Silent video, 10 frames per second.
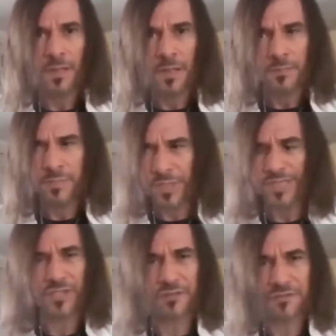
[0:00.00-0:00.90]

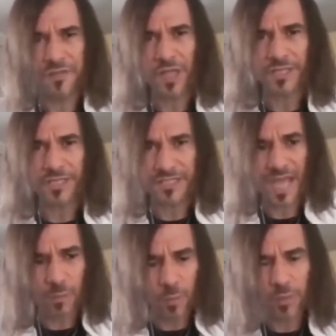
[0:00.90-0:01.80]
Please, I feel like it's
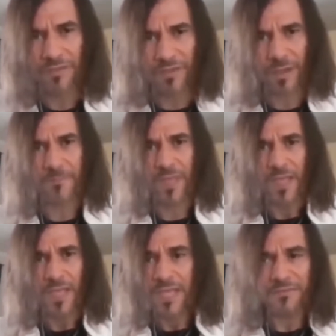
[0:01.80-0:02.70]
now or never.
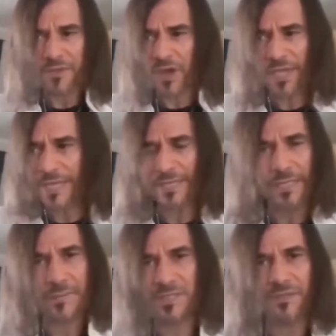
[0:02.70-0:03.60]
If you don't get a
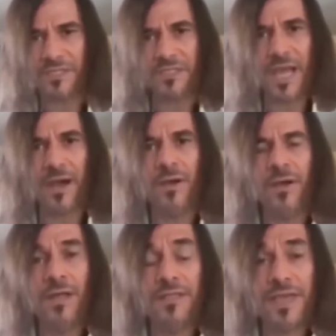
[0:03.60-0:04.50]
glimpse of this now,
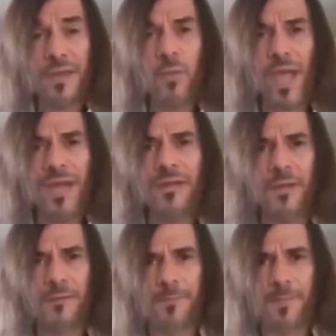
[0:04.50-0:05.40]
then when?
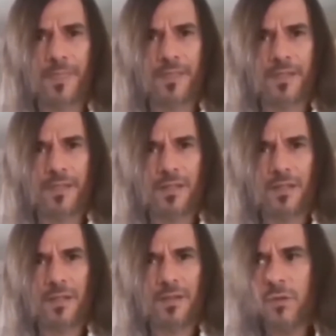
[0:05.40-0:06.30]

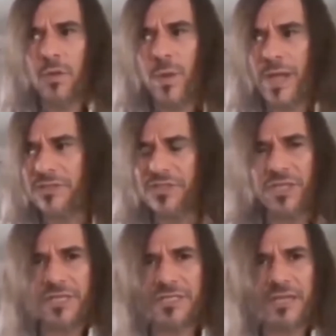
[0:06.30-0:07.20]
Who else is
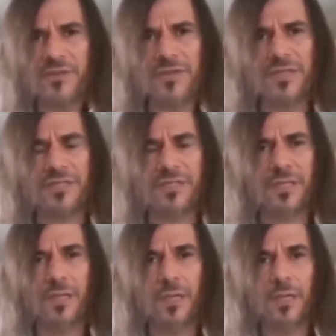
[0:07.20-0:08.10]
going to tell you this?
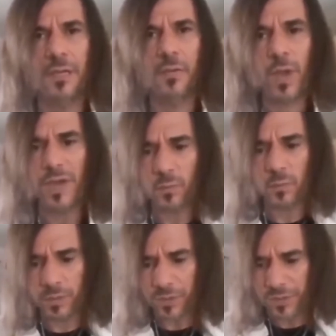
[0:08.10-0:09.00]
When
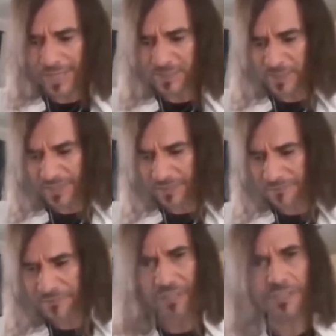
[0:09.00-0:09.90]
will you next be
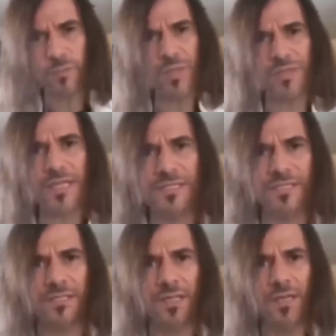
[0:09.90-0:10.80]
confronted with
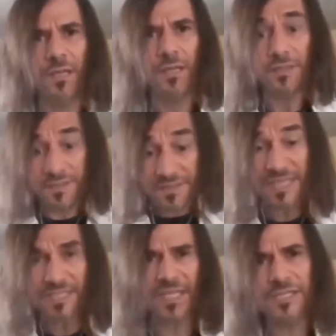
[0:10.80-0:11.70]
this?
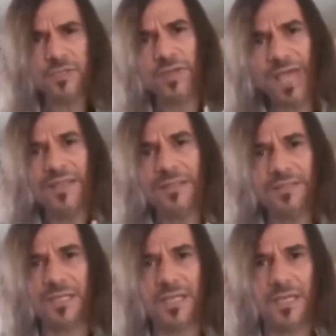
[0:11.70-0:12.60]
This is
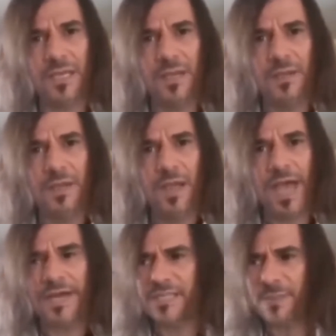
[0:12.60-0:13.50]
reality.
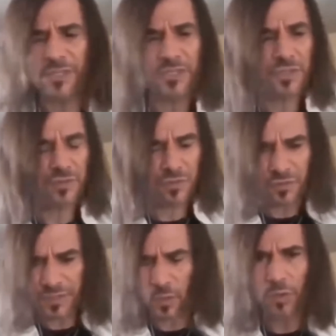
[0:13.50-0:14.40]
And as much as you
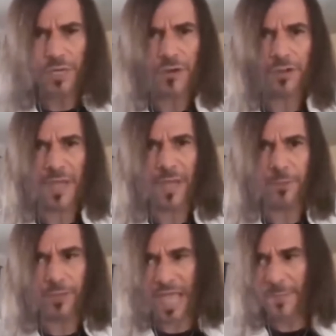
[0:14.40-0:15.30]
thought that ordinary
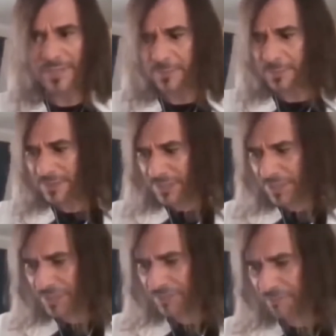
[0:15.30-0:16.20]
people came into
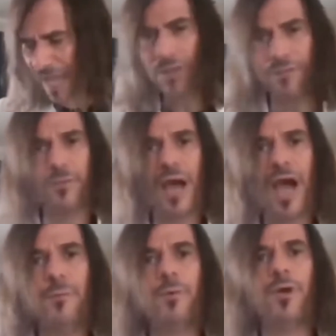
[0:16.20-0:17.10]
positions of power through
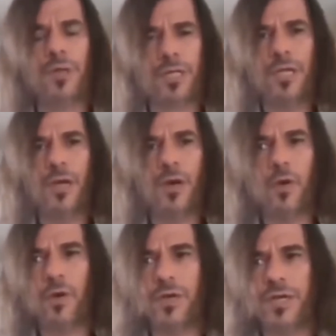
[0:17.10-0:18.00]
hard work
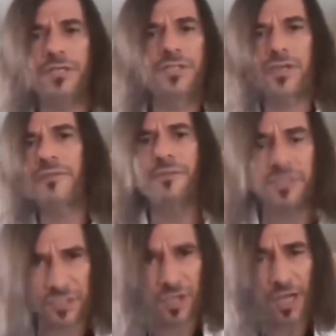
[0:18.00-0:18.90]
or concern for
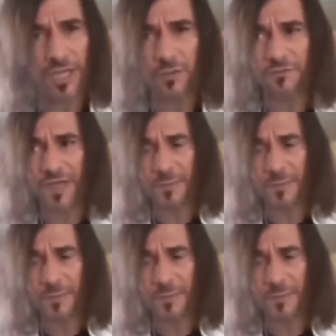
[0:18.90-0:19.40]
society or family